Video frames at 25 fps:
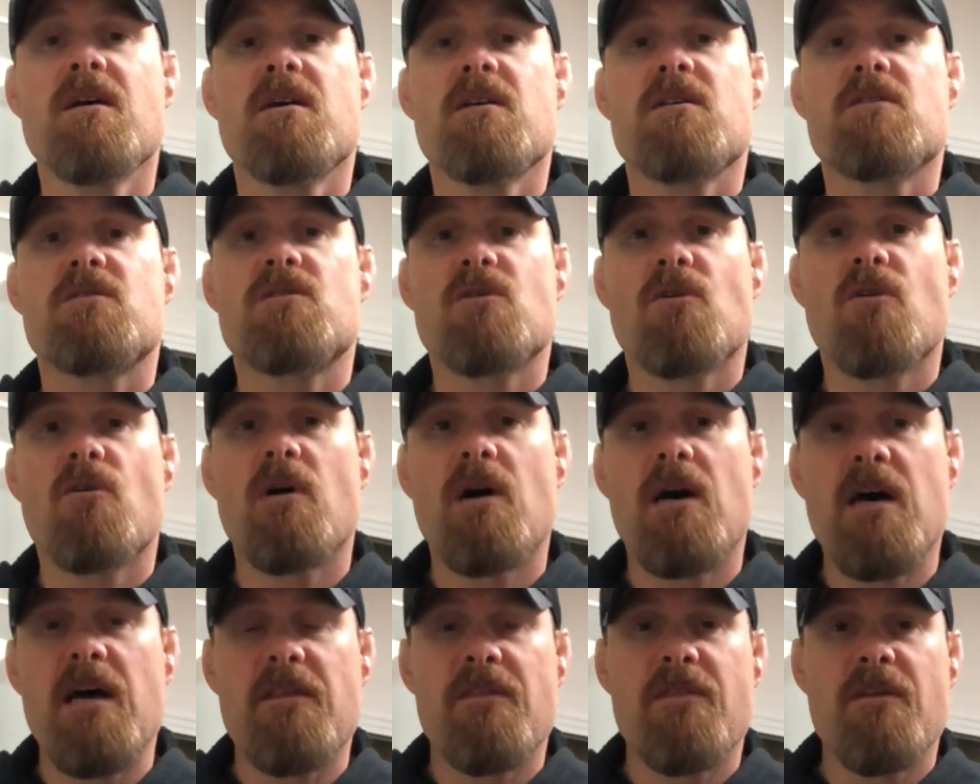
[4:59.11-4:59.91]
So
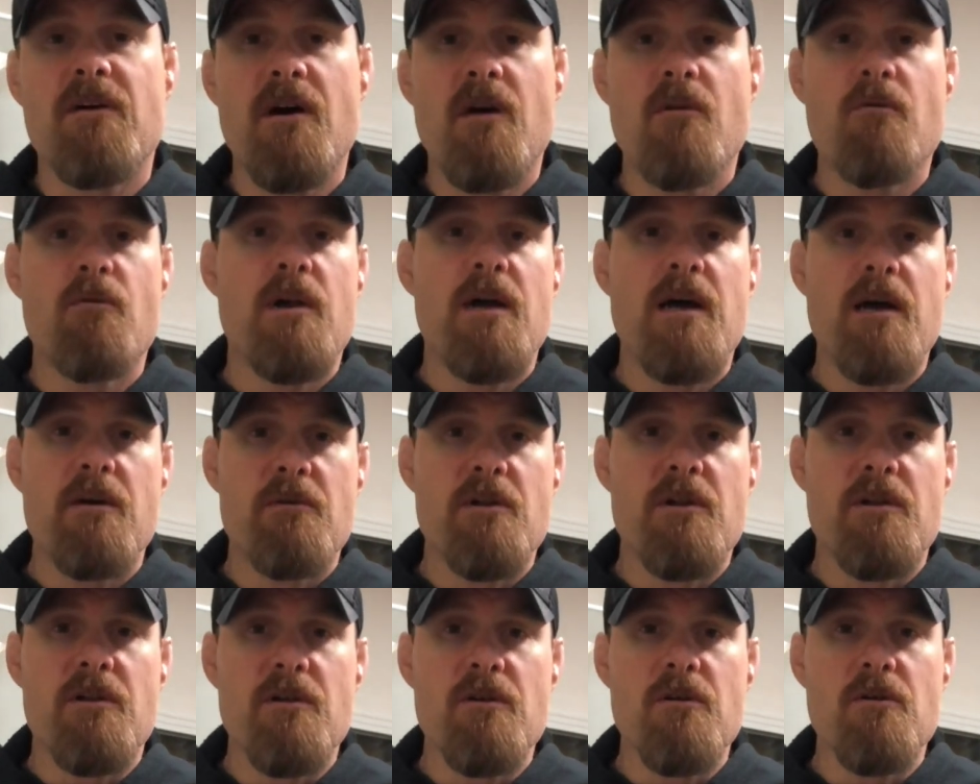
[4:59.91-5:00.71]
I thought what I
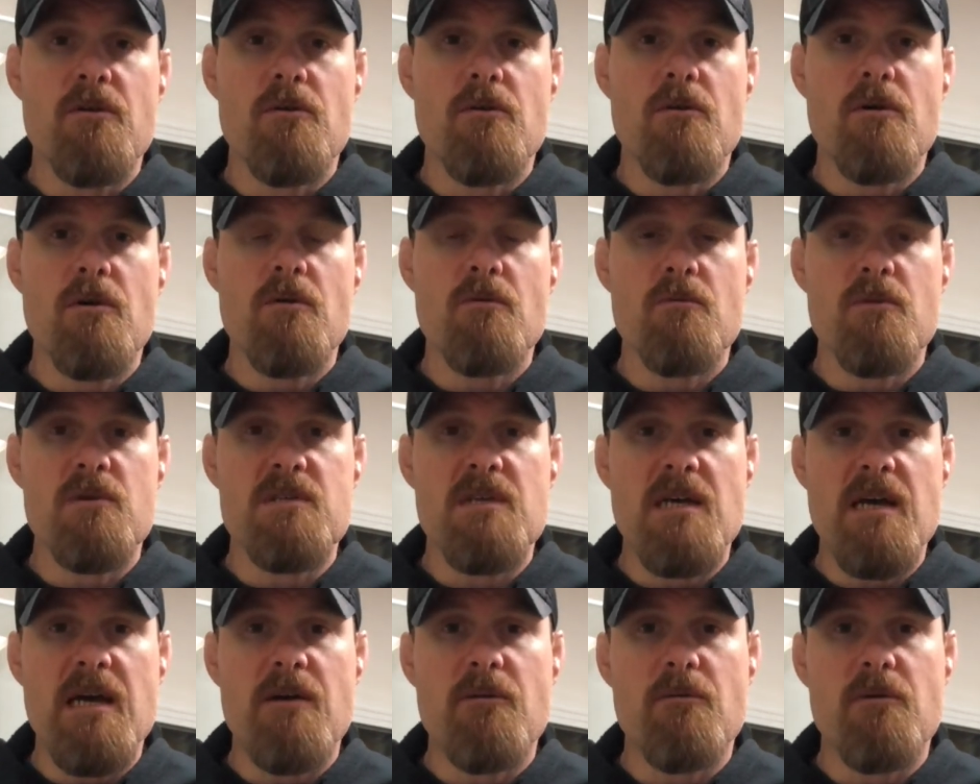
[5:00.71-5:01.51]
would do was
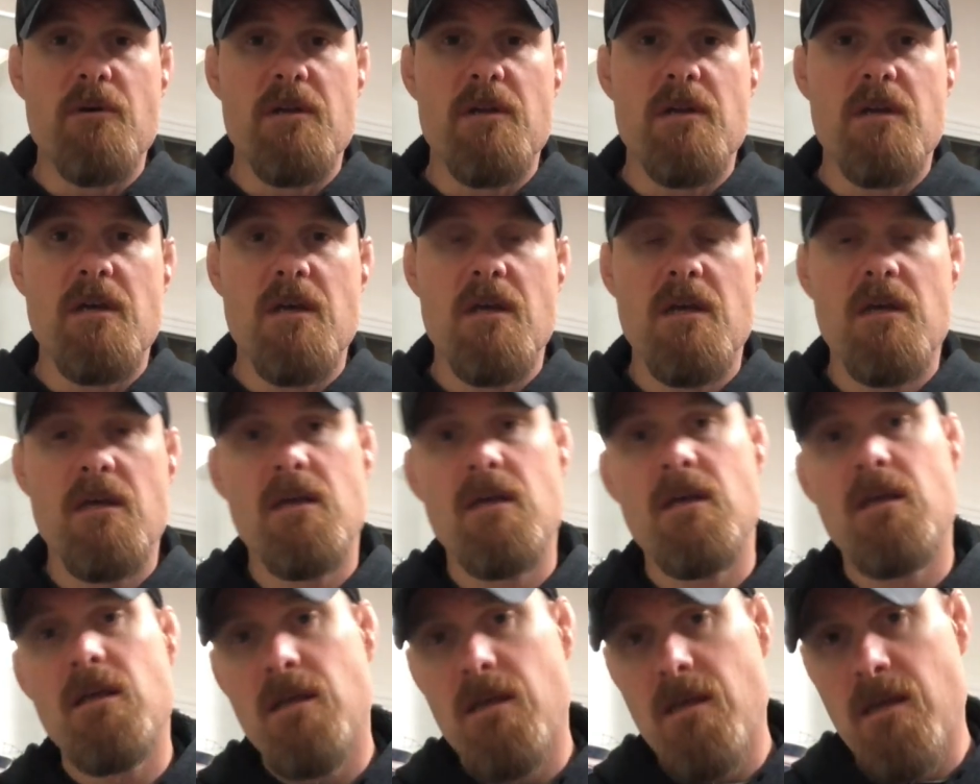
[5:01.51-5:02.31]
I would
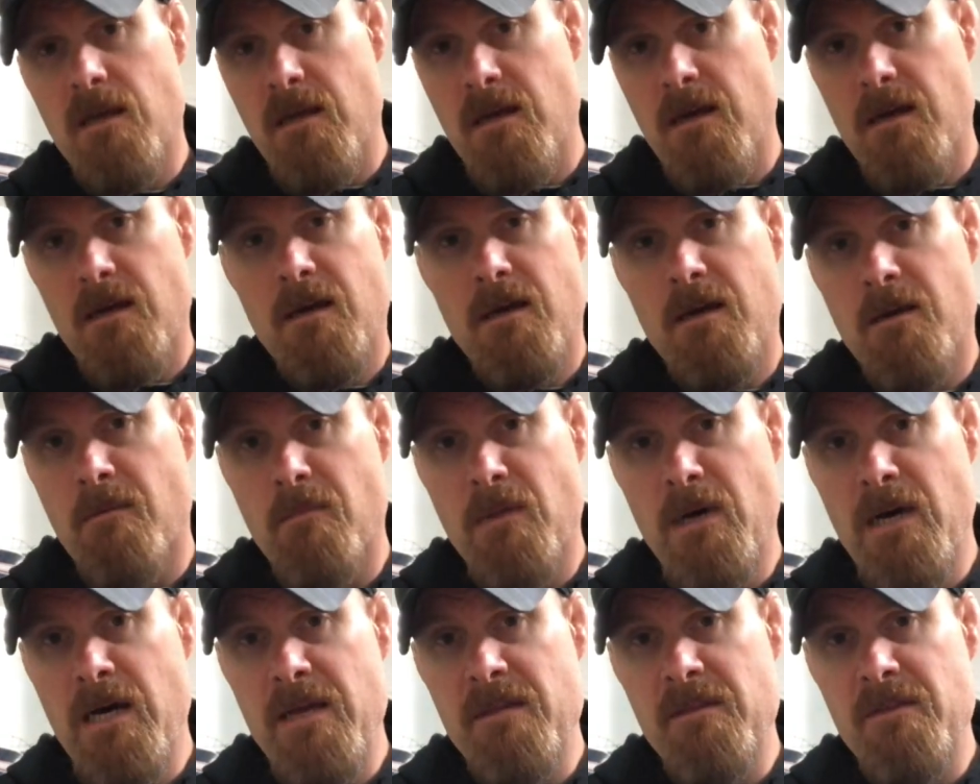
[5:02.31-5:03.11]

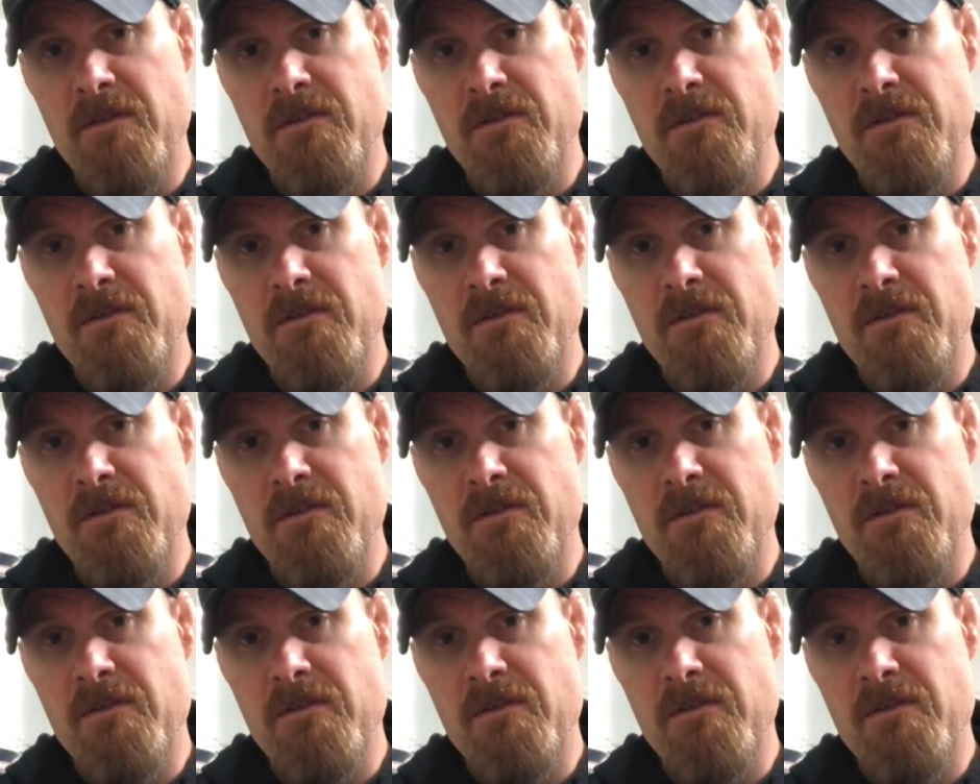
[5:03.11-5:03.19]
combine the